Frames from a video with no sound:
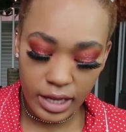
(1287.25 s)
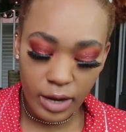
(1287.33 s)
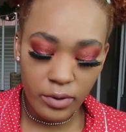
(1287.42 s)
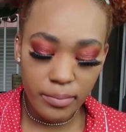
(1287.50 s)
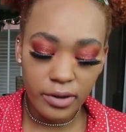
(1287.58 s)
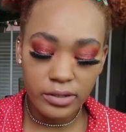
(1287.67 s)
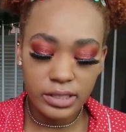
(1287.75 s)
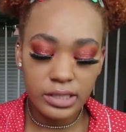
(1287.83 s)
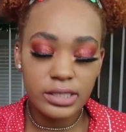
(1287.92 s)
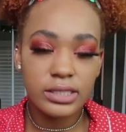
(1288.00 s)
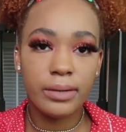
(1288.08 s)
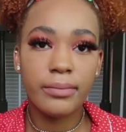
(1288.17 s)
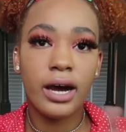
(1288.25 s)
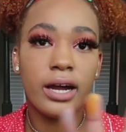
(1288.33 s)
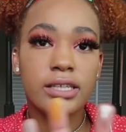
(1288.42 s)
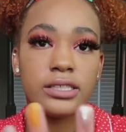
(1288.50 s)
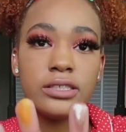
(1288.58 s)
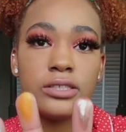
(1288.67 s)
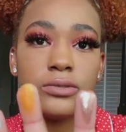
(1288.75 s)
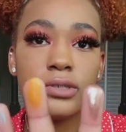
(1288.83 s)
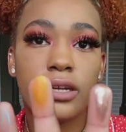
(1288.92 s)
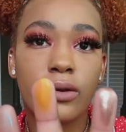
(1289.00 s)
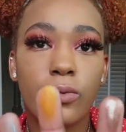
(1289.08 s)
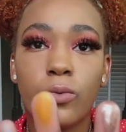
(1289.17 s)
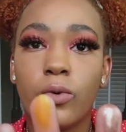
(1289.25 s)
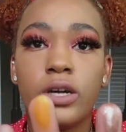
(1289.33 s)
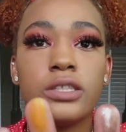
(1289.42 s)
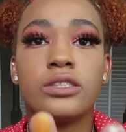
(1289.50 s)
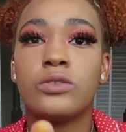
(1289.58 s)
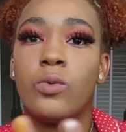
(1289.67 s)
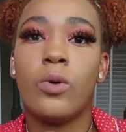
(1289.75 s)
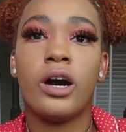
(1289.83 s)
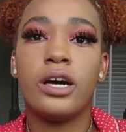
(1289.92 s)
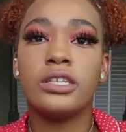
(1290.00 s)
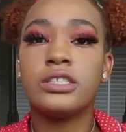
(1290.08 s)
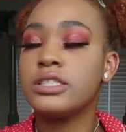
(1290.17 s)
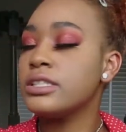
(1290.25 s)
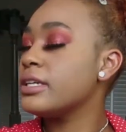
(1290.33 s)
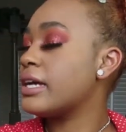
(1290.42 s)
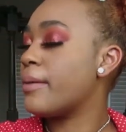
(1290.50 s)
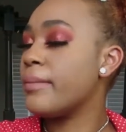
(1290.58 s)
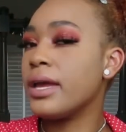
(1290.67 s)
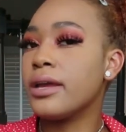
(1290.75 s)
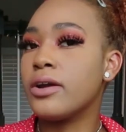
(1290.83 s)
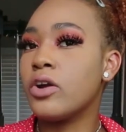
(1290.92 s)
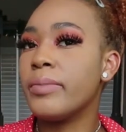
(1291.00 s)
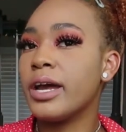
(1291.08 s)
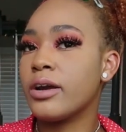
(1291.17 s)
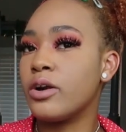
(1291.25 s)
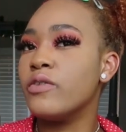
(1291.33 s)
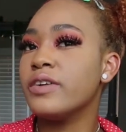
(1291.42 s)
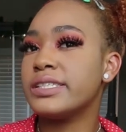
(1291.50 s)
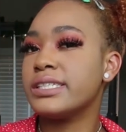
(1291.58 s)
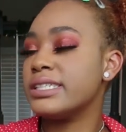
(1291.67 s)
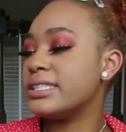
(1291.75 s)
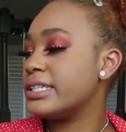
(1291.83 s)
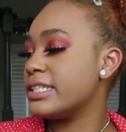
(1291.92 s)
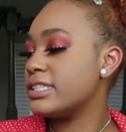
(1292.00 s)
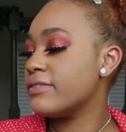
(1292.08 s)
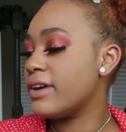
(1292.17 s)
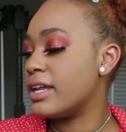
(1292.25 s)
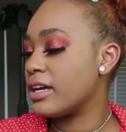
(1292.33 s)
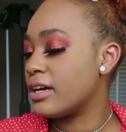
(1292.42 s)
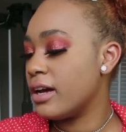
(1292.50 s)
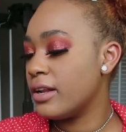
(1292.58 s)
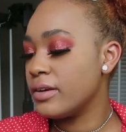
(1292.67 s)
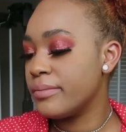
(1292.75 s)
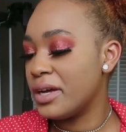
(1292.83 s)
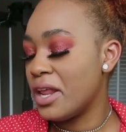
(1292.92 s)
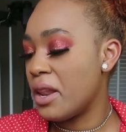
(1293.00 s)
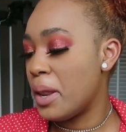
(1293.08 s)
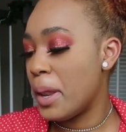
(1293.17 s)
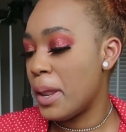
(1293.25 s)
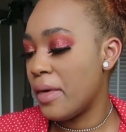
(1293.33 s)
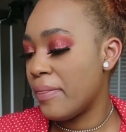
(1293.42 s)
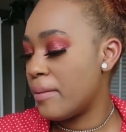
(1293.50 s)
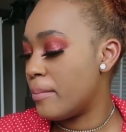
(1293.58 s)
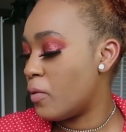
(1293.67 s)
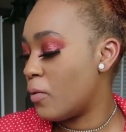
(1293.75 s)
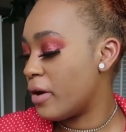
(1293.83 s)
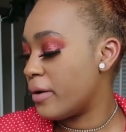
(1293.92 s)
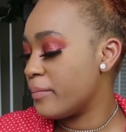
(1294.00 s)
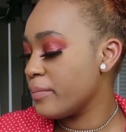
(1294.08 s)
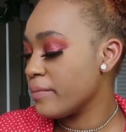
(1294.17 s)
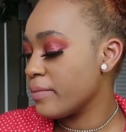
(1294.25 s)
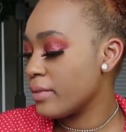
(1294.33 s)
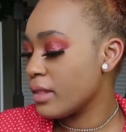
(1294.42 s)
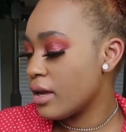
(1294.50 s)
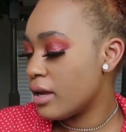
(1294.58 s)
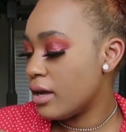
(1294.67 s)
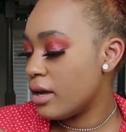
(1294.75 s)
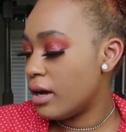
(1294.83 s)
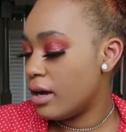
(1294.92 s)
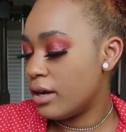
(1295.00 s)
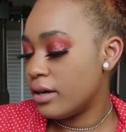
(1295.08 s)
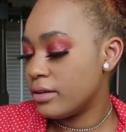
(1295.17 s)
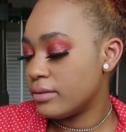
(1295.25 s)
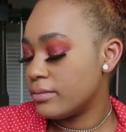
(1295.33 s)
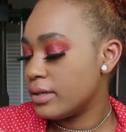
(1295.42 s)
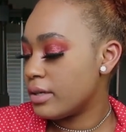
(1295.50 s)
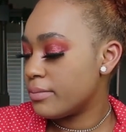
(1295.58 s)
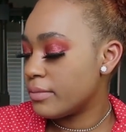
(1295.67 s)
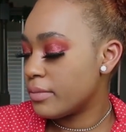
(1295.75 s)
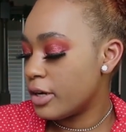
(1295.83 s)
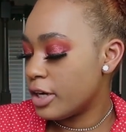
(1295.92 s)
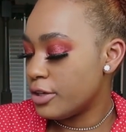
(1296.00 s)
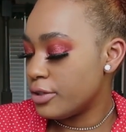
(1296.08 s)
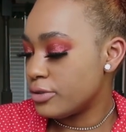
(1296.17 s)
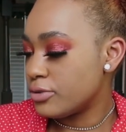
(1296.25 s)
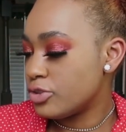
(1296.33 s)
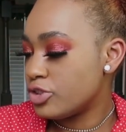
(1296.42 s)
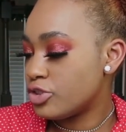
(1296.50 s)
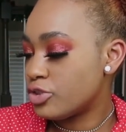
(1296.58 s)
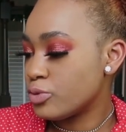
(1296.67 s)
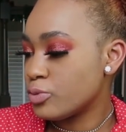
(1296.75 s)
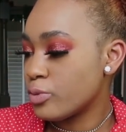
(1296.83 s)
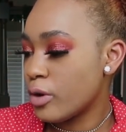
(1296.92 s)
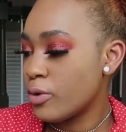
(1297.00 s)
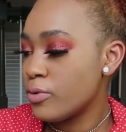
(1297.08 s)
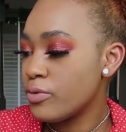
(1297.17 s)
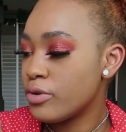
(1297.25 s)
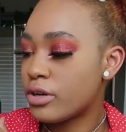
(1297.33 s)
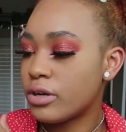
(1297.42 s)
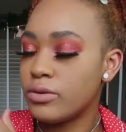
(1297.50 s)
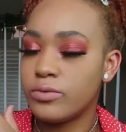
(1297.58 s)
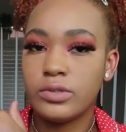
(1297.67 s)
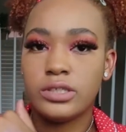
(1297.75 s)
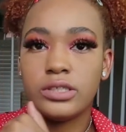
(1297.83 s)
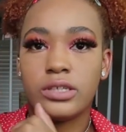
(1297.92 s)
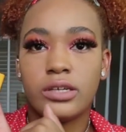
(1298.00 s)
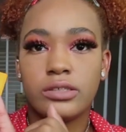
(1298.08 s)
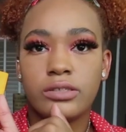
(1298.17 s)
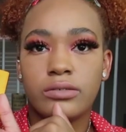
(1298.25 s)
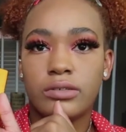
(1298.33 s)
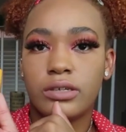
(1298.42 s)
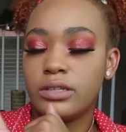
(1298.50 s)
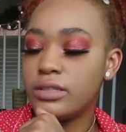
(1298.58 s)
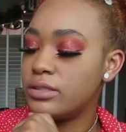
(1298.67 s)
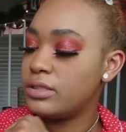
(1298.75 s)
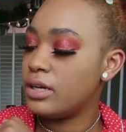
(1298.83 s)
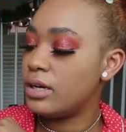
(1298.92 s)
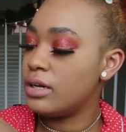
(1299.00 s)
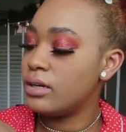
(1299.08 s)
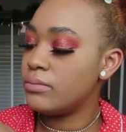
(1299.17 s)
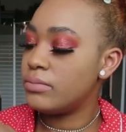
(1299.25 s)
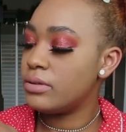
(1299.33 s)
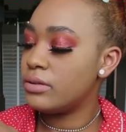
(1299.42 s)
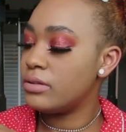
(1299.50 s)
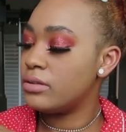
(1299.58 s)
And with most of these, I'm honestly doing one swatch. I may go back over it to intensify the color, but nothing more. Um, I'm going to do stroke, which is also on the top.